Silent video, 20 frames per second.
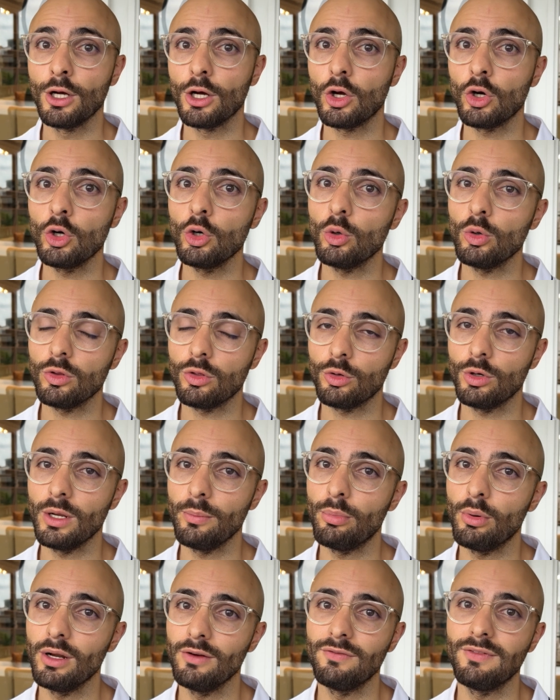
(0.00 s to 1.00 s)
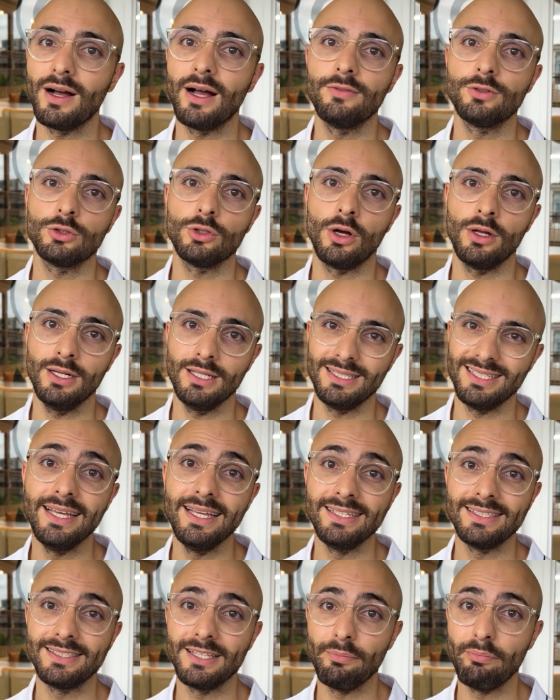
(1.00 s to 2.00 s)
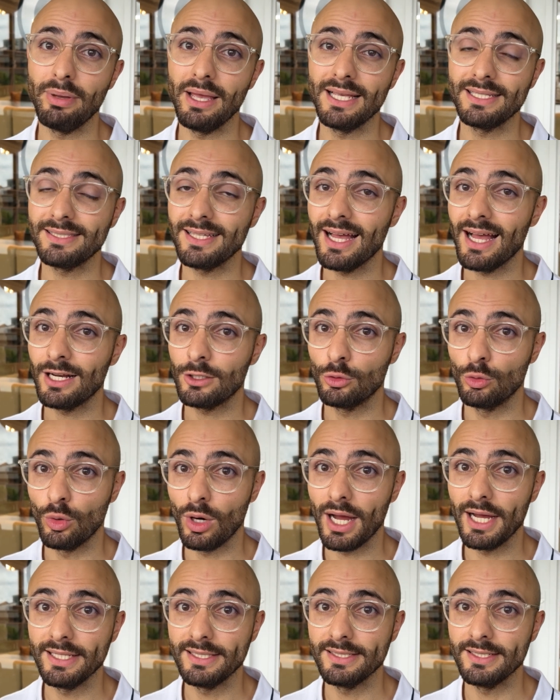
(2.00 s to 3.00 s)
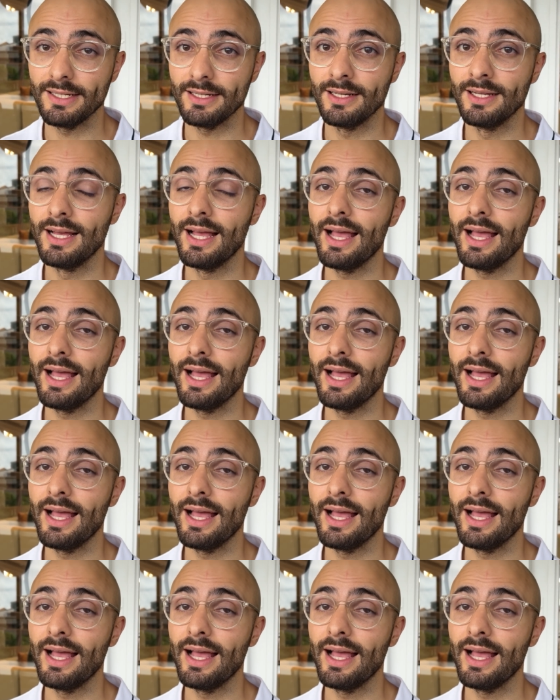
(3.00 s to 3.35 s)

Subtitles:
Claude 3.5 Sonnet is the best at writing.